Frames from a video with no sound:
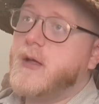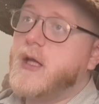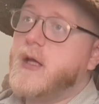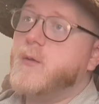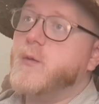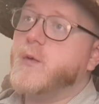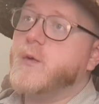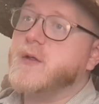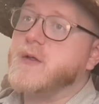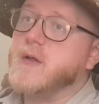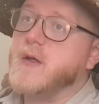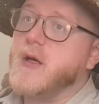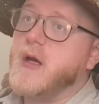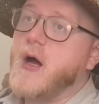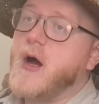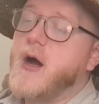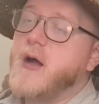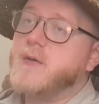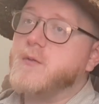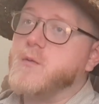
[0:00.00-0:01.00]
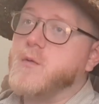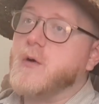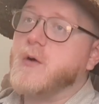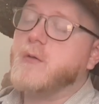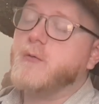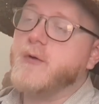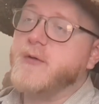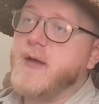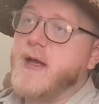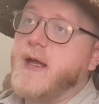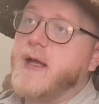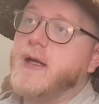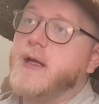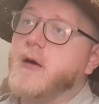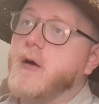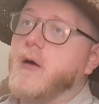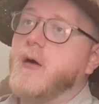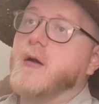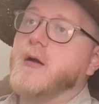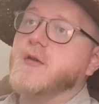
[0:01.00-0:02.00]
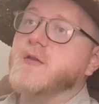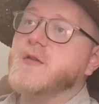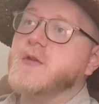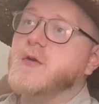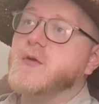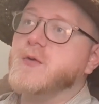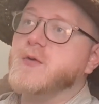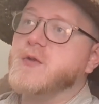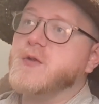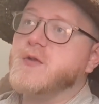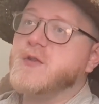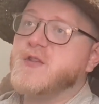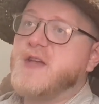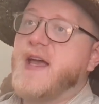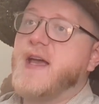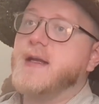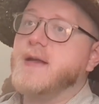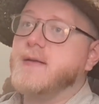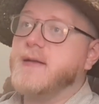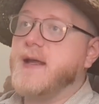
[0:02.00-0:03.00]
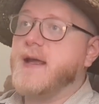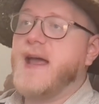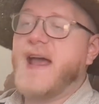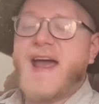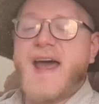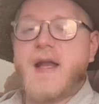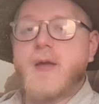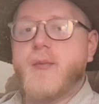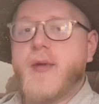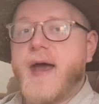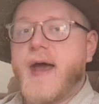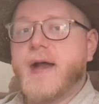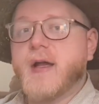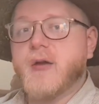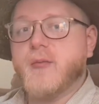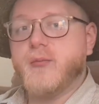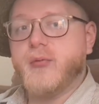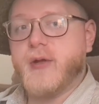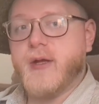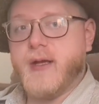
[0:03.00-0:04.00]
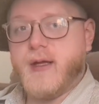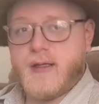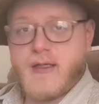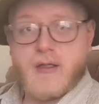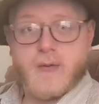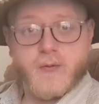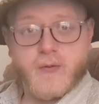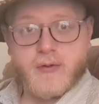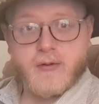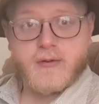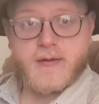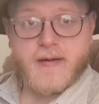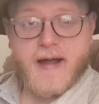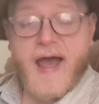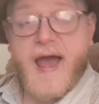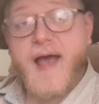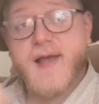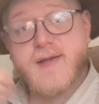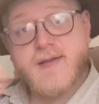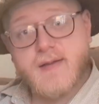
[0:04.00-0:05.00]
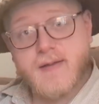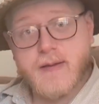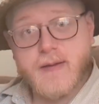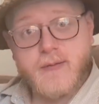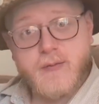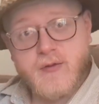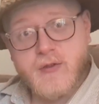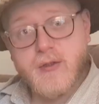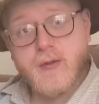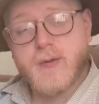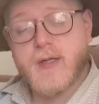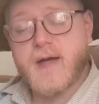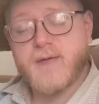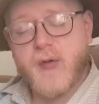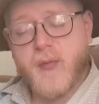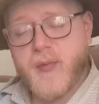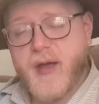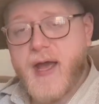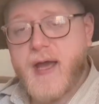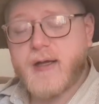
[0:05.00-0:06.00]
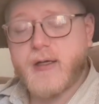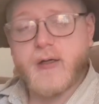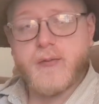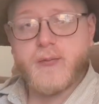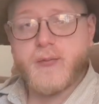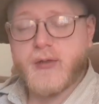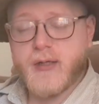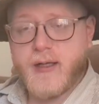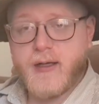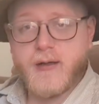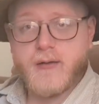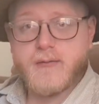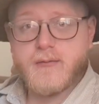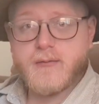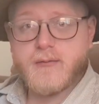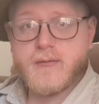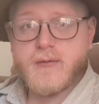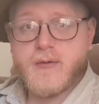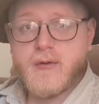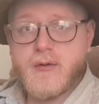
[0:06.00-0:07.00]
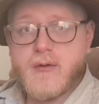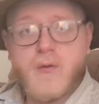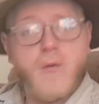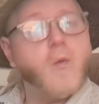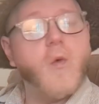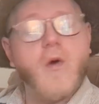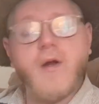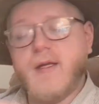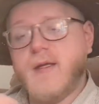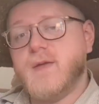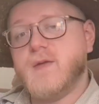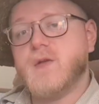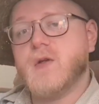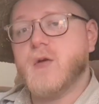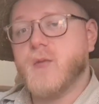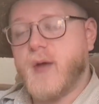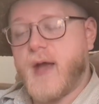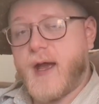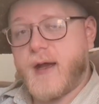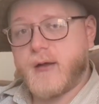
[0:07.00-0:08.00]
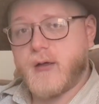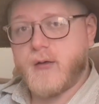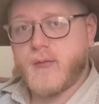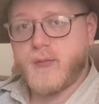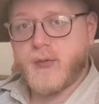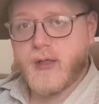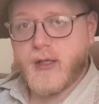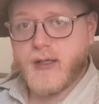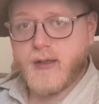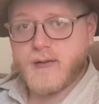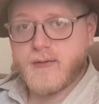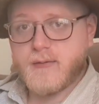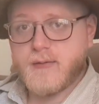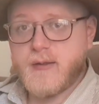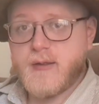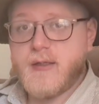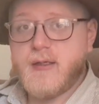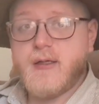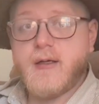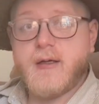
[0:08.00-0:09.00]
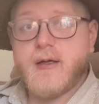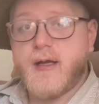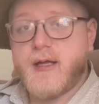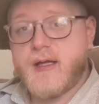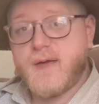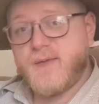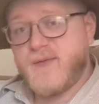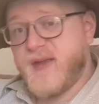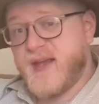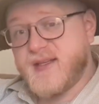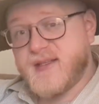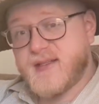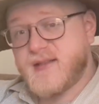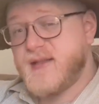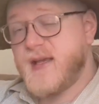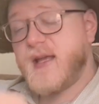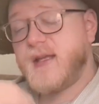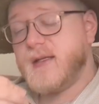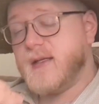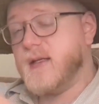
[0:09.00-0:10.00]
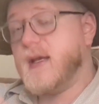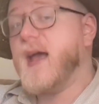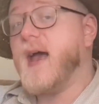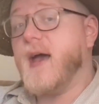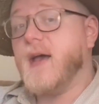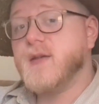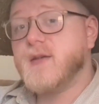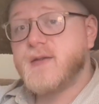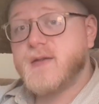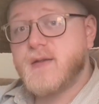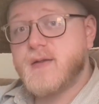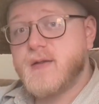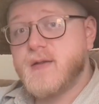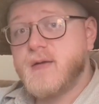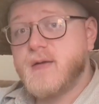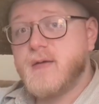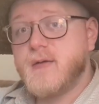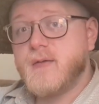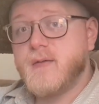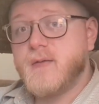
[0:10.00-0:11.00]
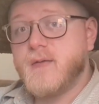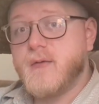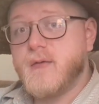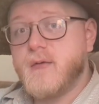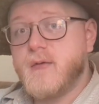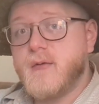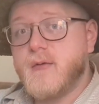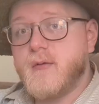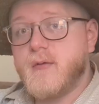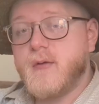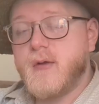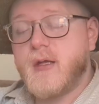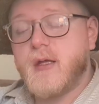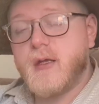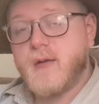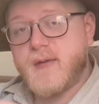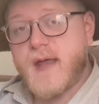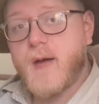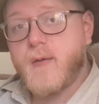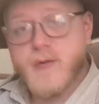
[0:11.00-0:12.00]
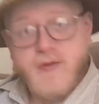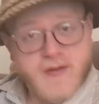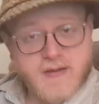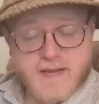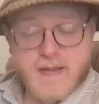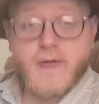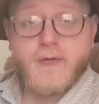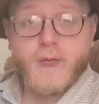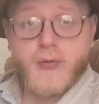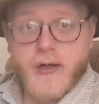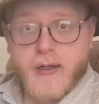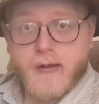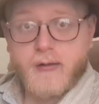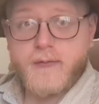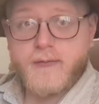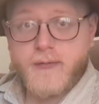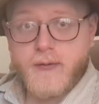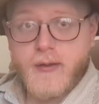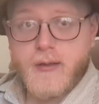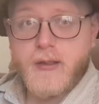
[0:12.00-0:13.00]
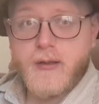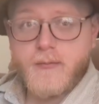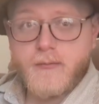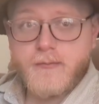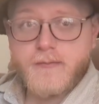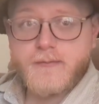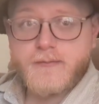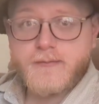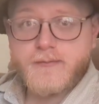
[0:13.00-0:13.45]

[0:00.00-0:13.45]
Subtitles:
he would not work with any artist who said they had a backup plan. He would ask them, do you have a backup plan? What is your backup plan? And if they said yes, that was a deal breaker for him.